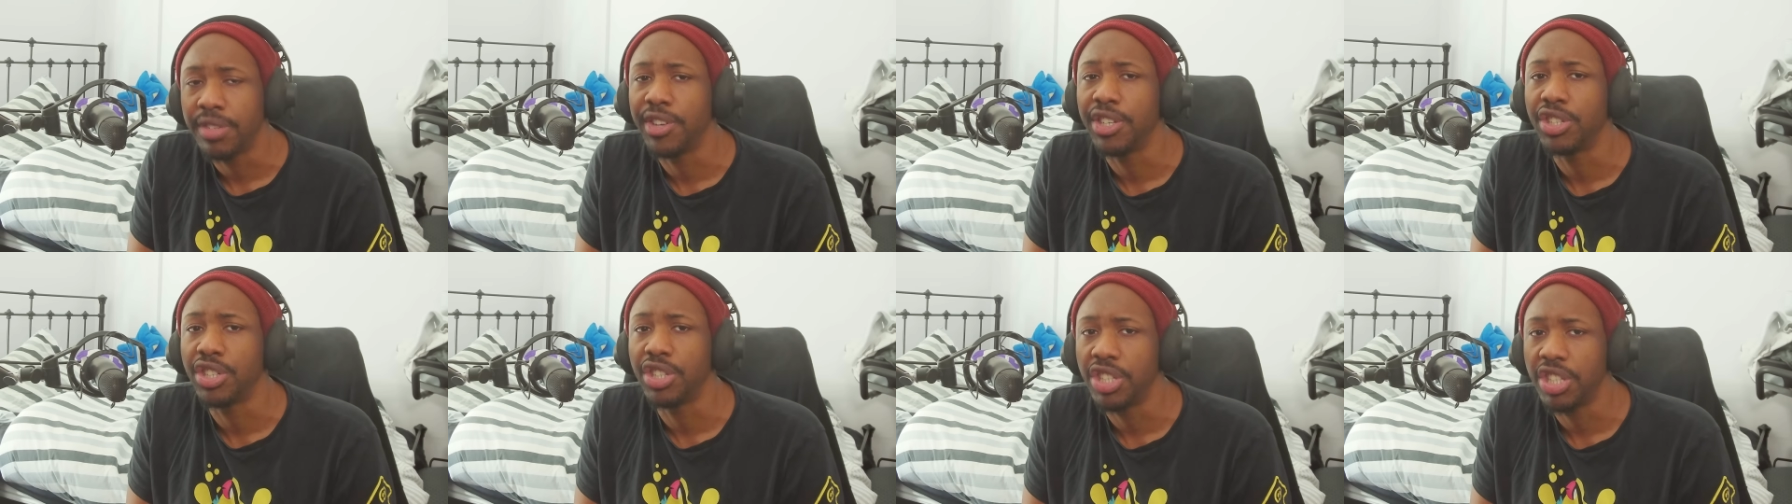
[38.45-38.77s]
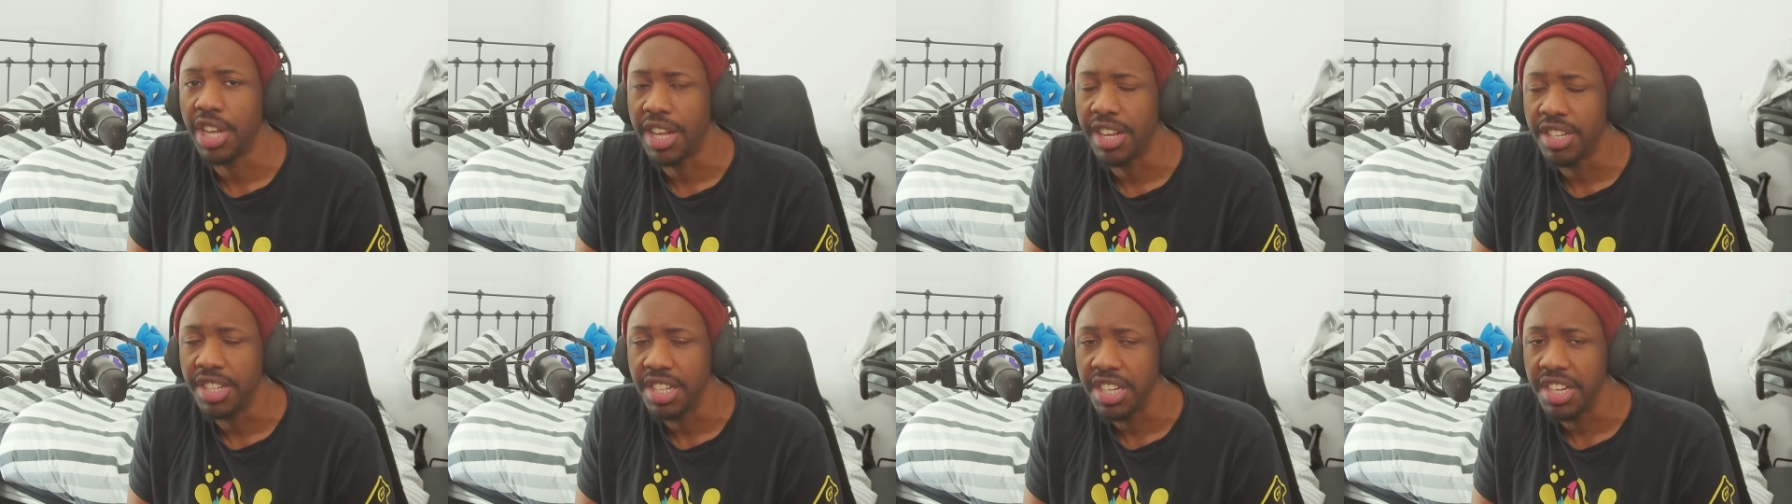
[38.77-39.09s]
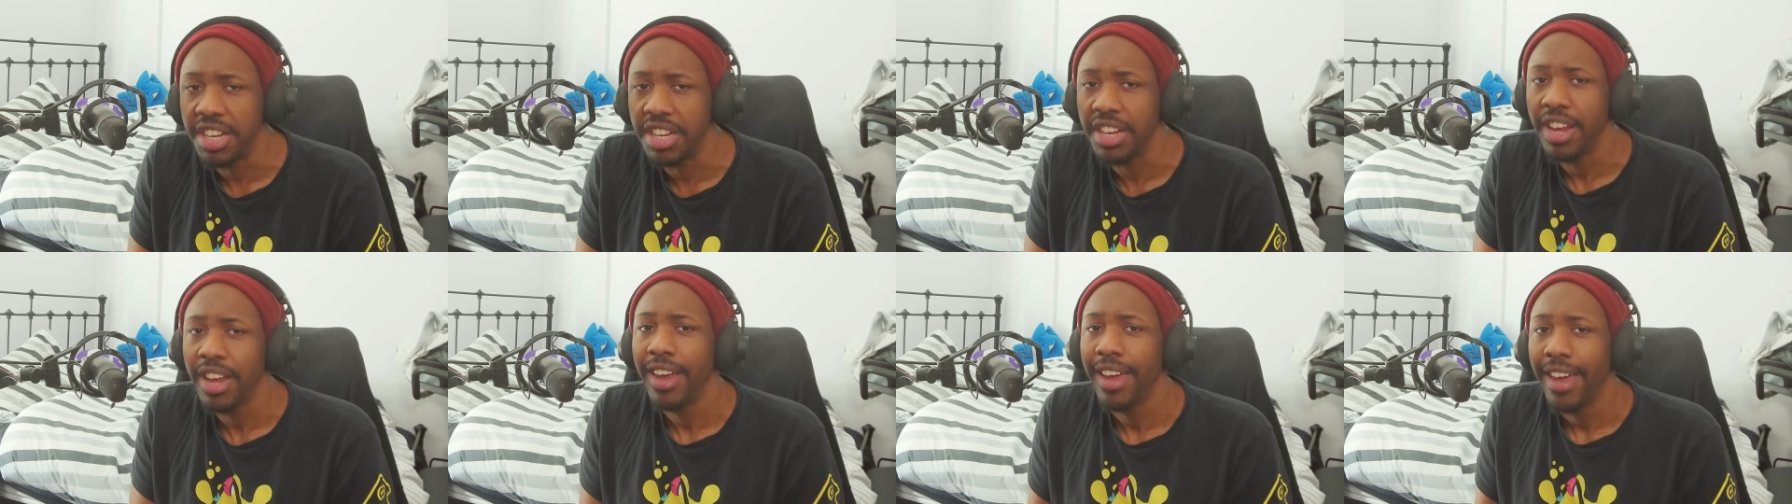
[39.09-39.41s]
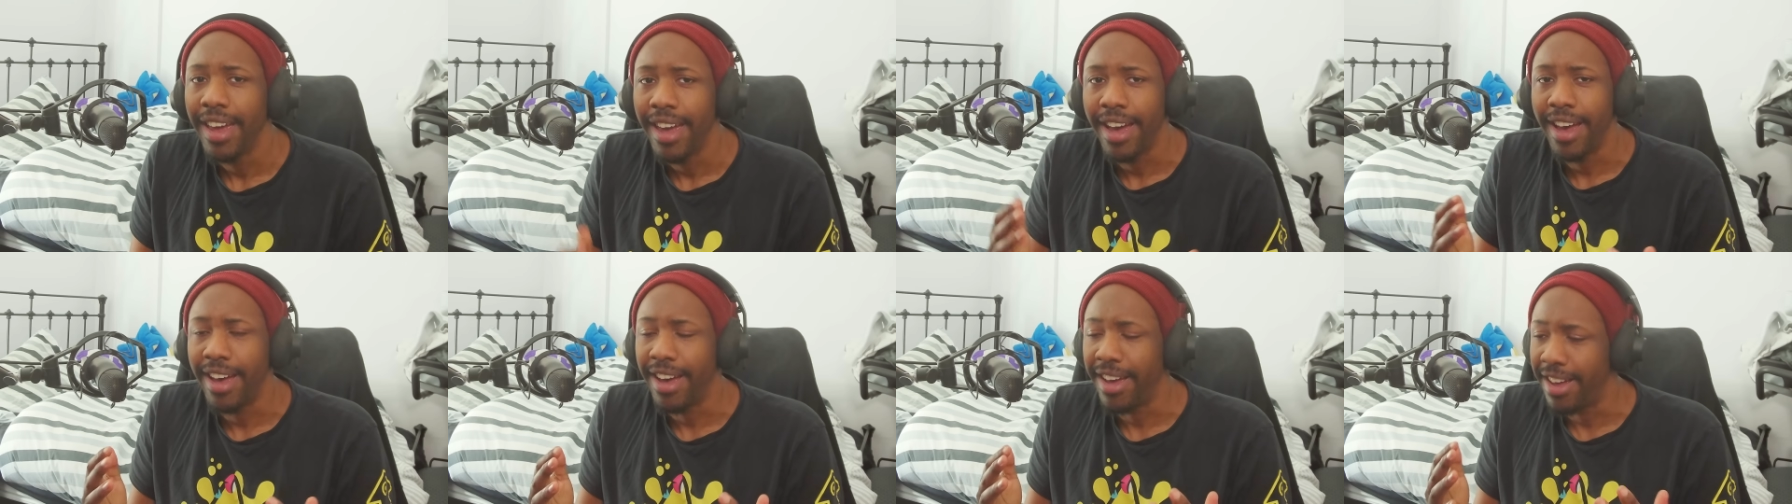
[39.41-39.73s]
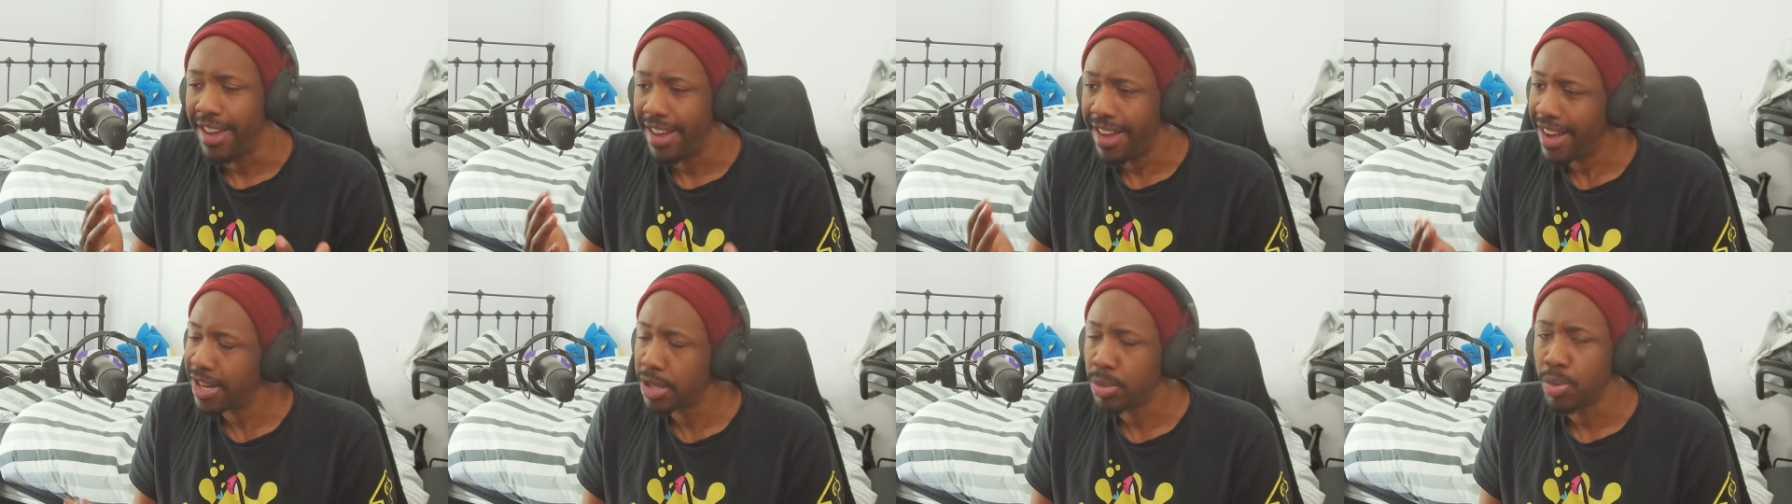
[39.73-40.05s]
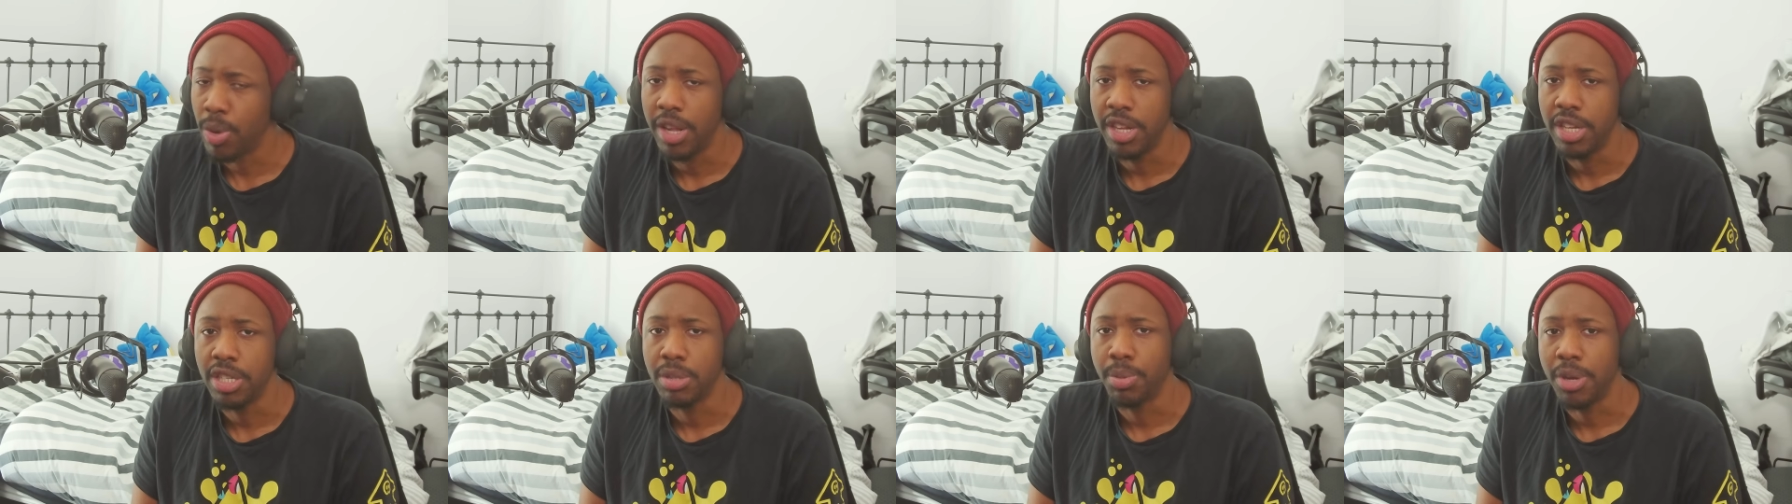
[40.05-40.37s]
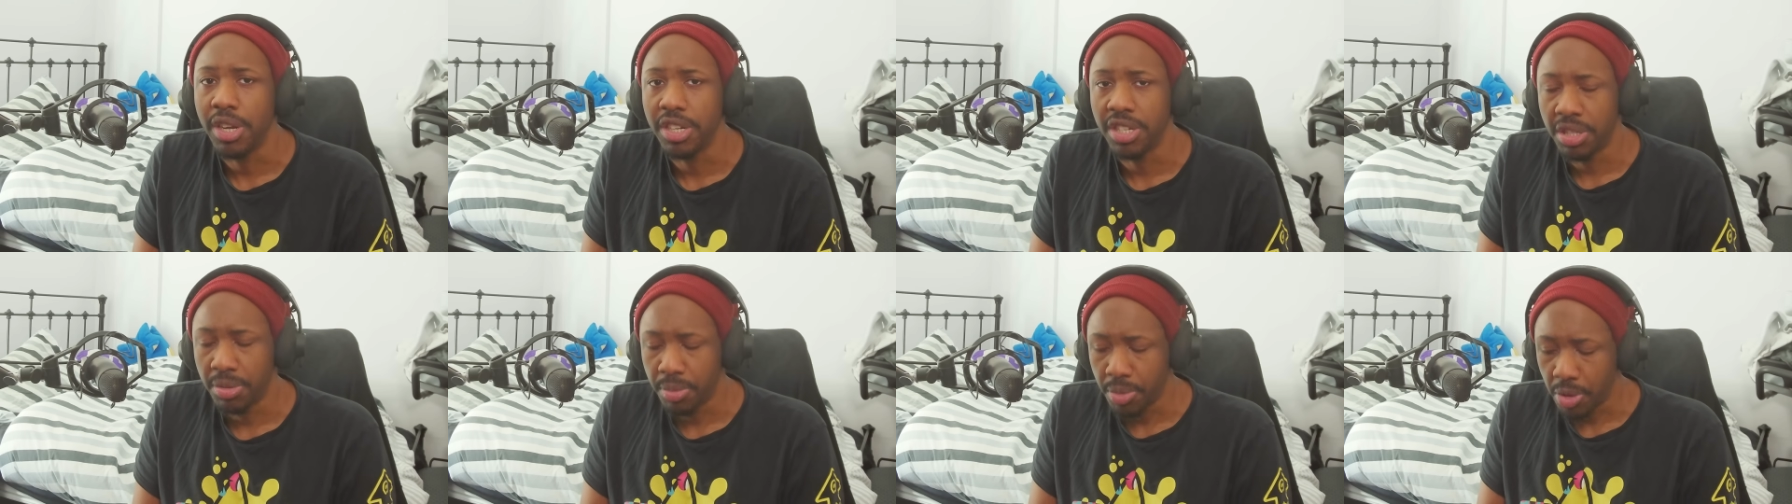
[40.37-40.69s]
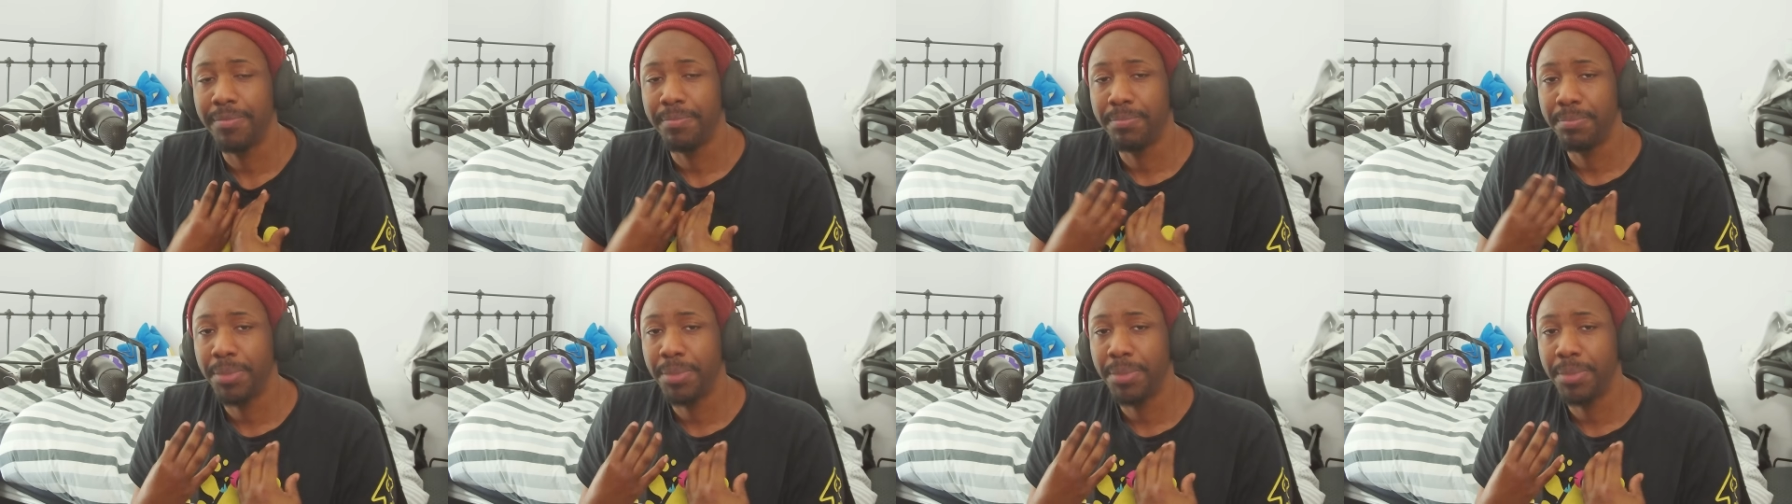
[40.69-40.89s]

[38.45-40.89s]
functionality as well as possible.